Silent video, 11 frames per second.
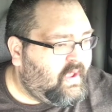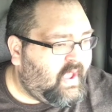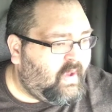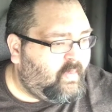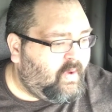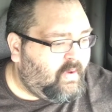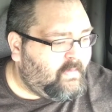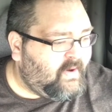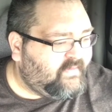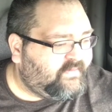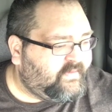at
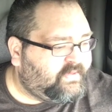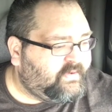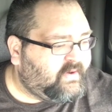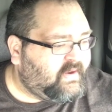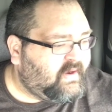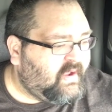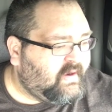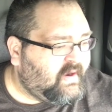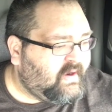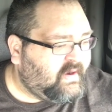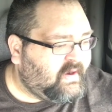Walmart for
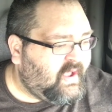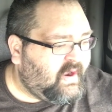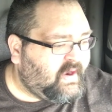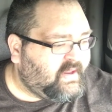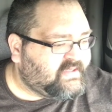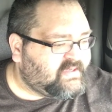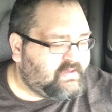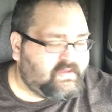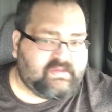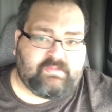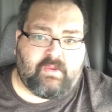$39.99. It's
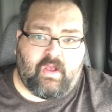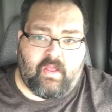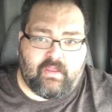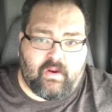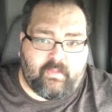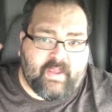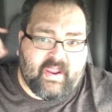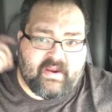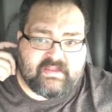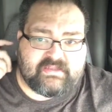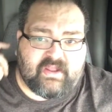a small little
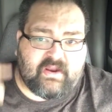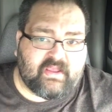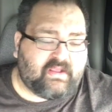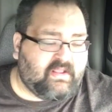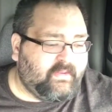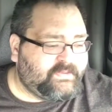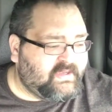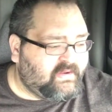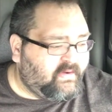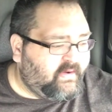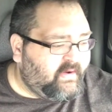Panasonic, clips
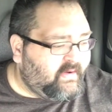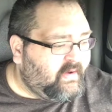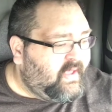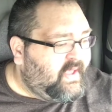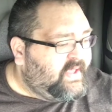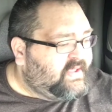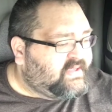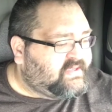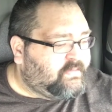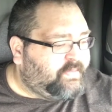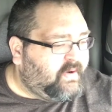in your ear.
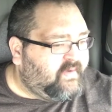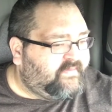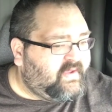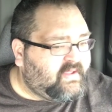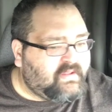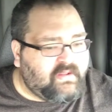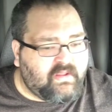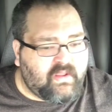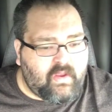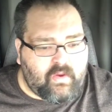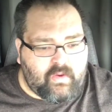Is it perfect?
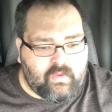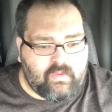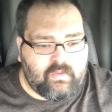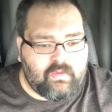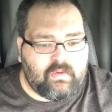No.